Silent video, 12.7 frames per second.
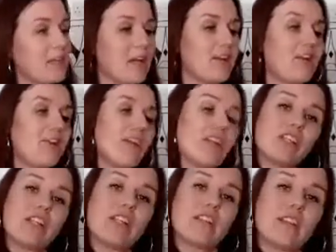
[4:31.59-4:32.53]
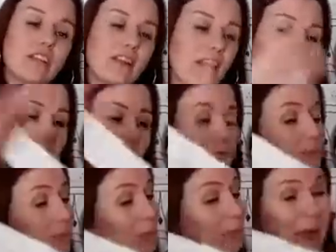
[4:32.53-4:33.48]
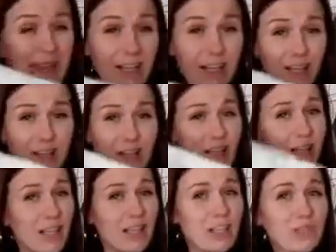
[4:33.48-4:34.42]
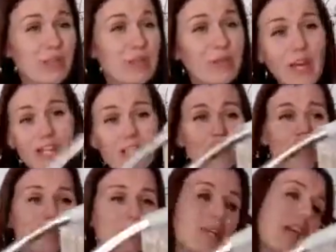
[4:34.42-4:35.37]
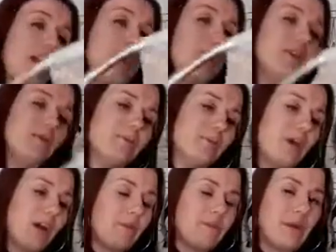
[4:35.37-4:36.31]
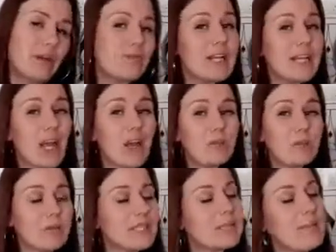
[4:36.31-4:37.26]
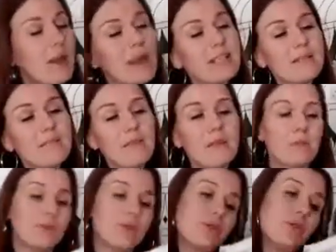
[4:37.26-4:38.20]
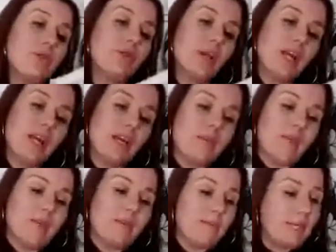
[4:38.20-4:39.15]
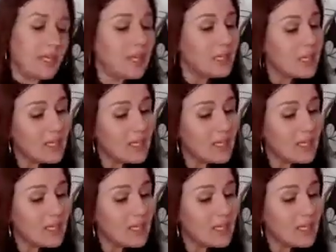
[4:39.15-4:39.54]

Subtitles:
I don't actually think that anyone will be making a dream catcher as we go, but I really hope to inspire some people to maybe